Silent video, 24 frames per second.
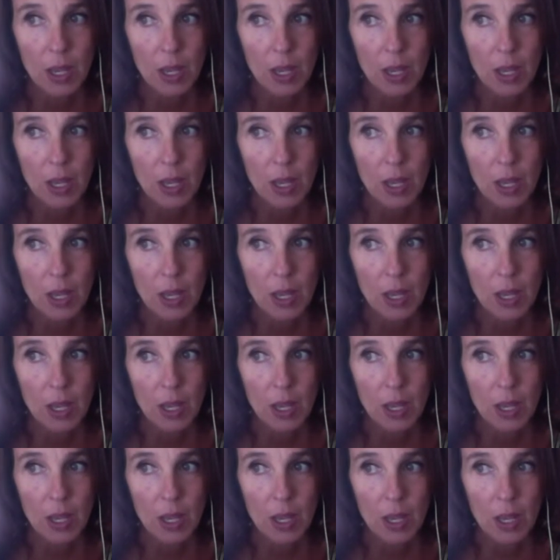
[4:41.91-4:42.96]
it will
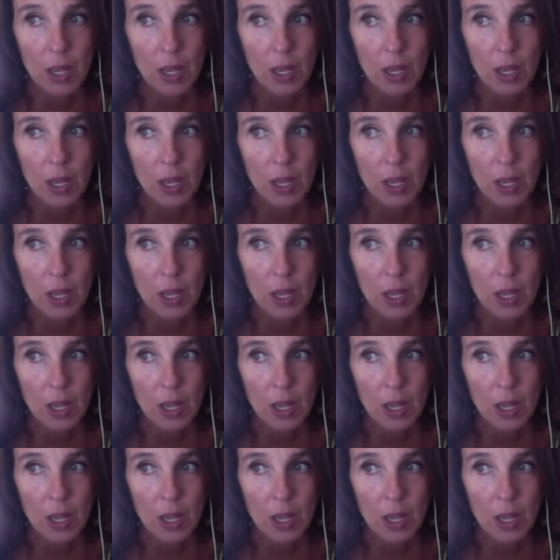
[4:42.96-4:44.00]
help you
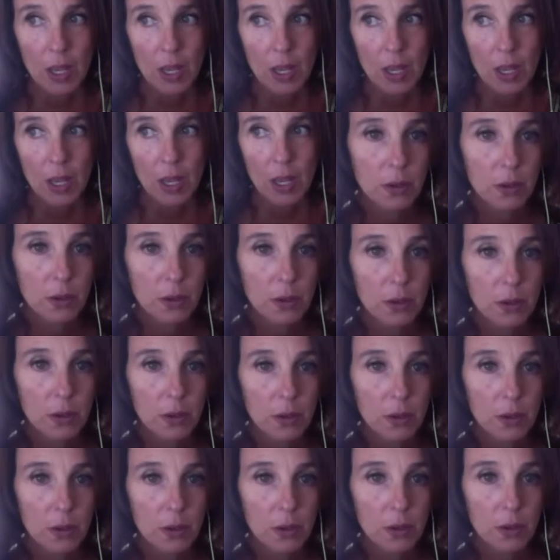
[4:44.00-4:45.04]
feel
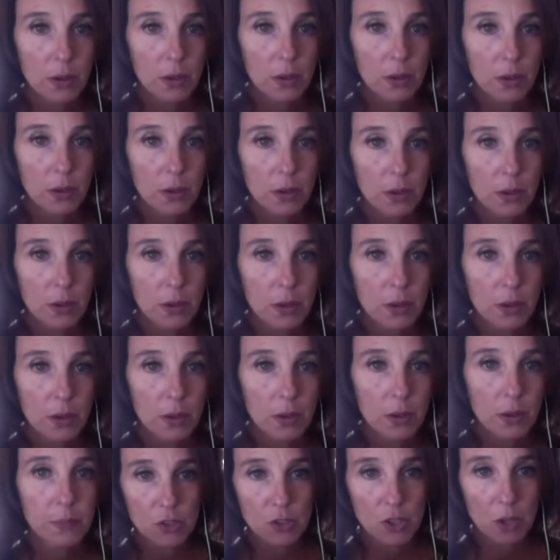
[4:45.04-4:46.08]
re-empowered and
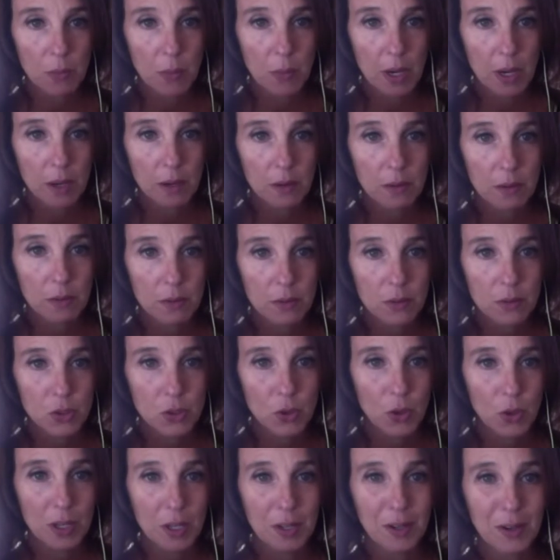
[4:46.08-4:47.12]
staying in your
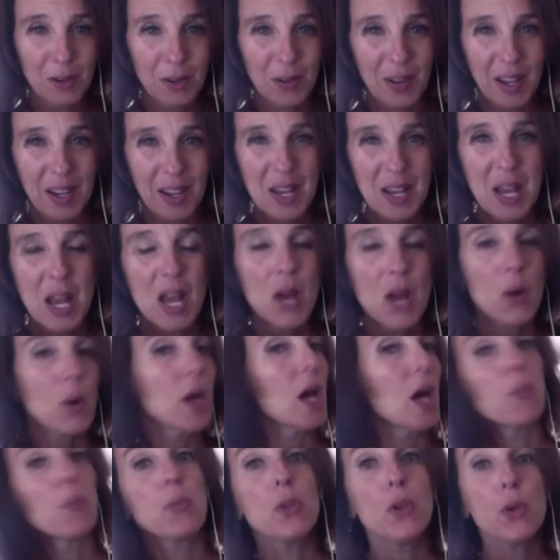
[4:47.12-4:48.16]
center. The more we can
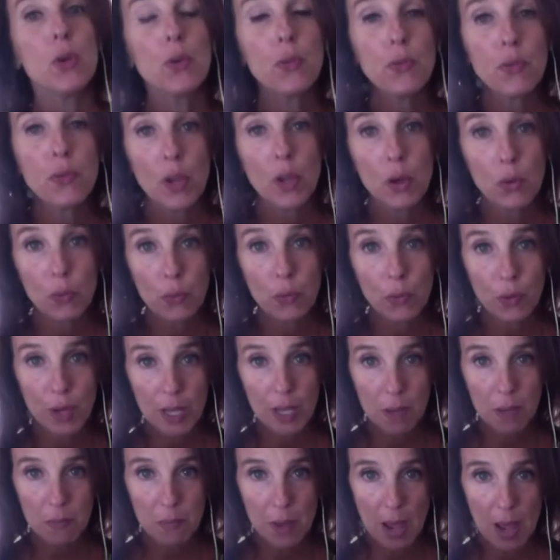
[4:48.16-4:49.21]
stay in our
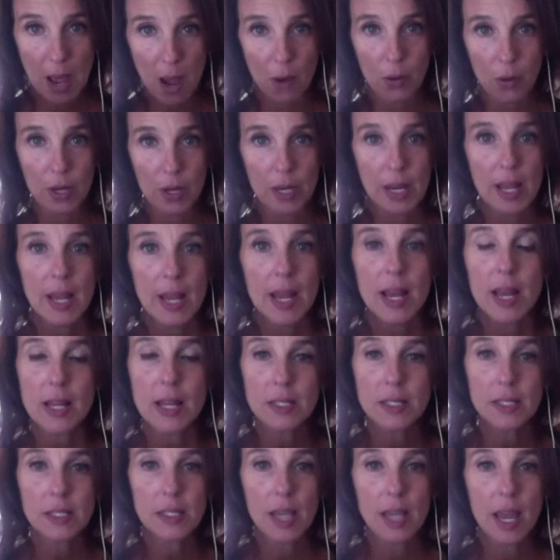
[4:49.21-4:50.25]
center, it's the
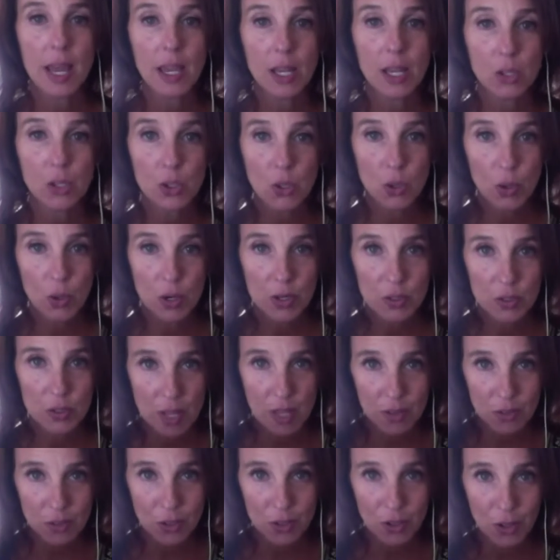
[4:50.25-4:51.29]
only center we can
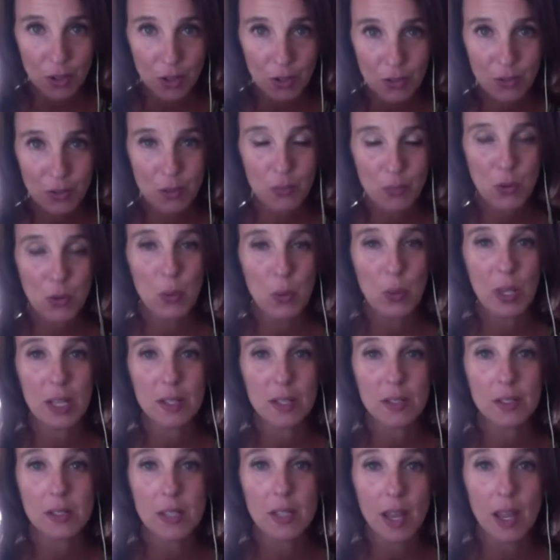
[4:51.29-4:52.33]
control, we
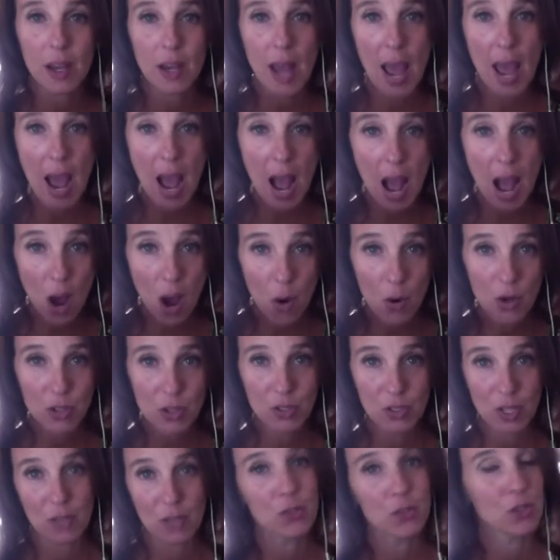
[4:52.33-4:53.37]
might be able to
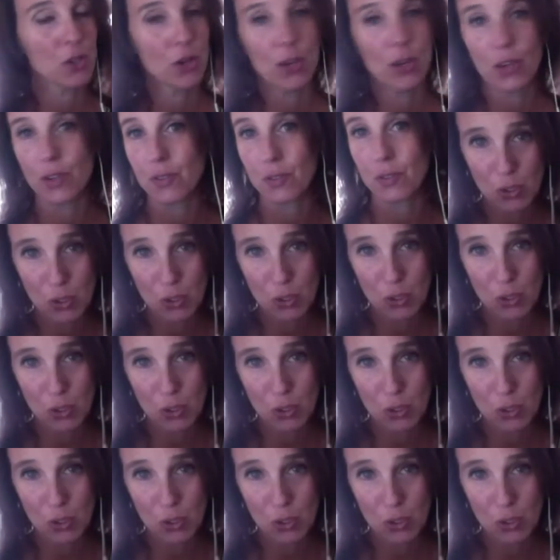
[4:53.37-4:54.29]
avoid the conflict.